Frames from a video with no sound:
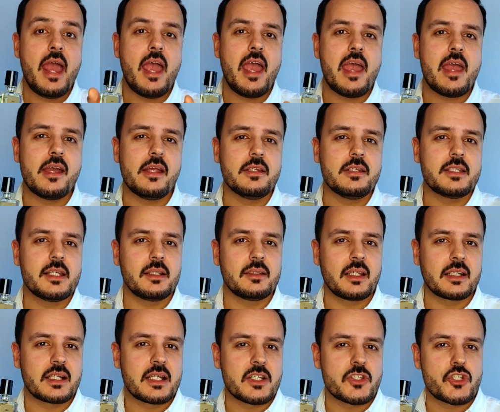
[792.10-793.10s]
and
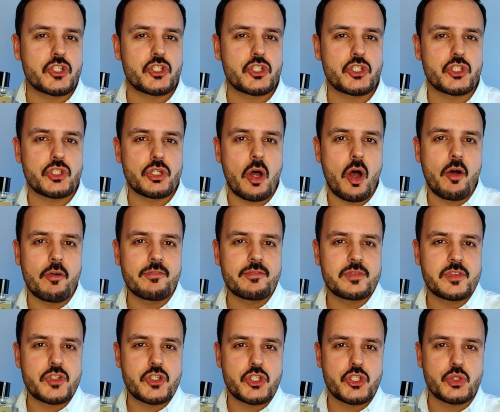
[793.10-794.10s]
like a
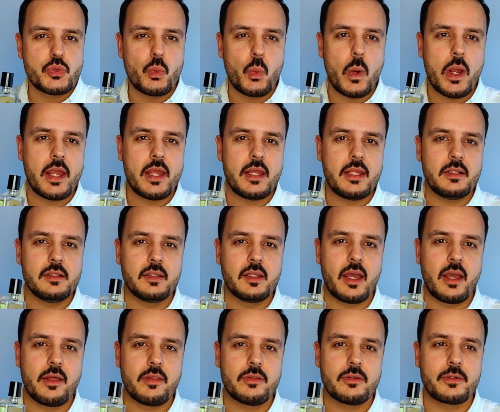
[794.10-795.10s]
soft suede
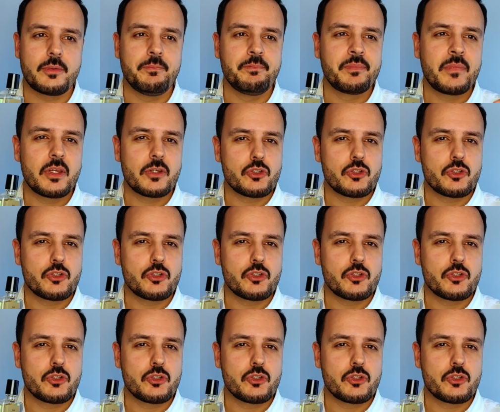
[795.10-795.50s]
leather,